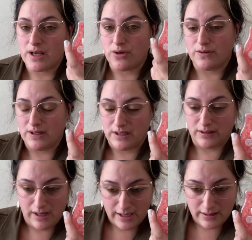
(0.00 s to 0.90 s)
that you didn't
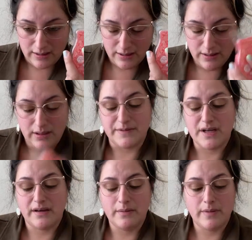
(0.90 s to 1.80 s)
like. I'm
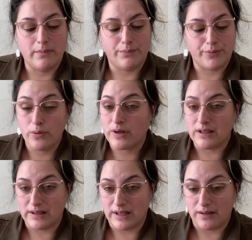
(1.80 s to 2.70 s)
talking about
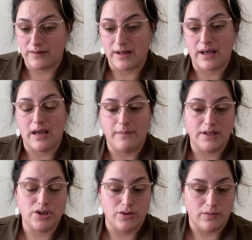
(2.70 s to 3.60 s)
broken things that came
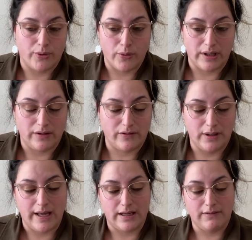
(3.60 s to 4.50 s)
into you broken. So
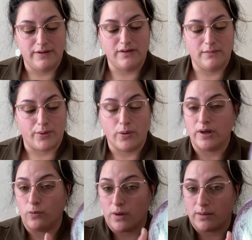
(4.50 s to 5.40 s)
like if it's a
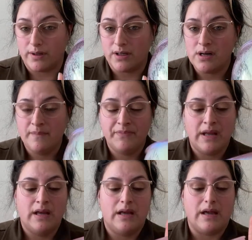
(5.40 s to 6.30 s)
broken warmer
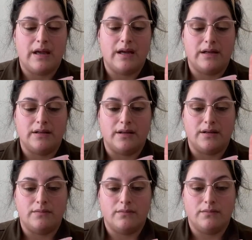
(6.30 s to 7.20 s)
and
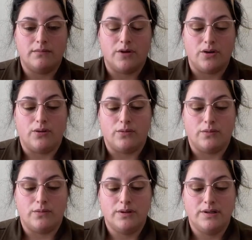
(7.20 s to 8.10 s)
you know